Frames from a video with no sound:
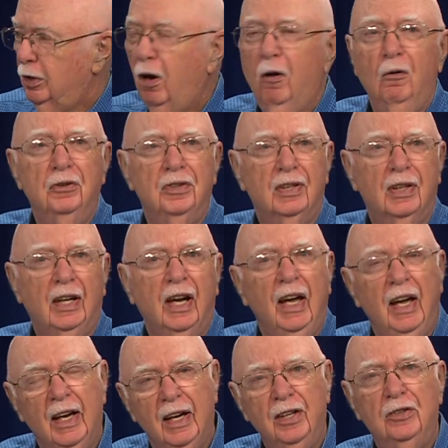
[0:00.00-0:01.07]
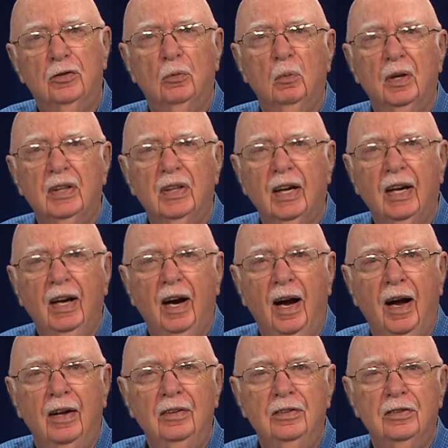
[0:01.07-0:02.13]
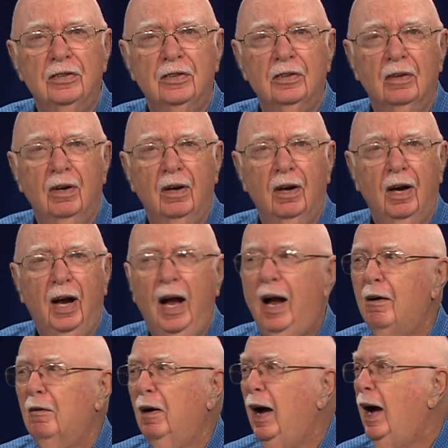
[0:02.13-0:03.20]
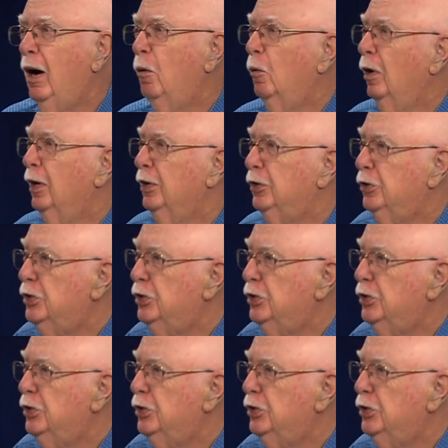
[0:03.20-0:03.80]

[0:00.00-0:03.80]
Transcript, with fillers: those kids with the guns are our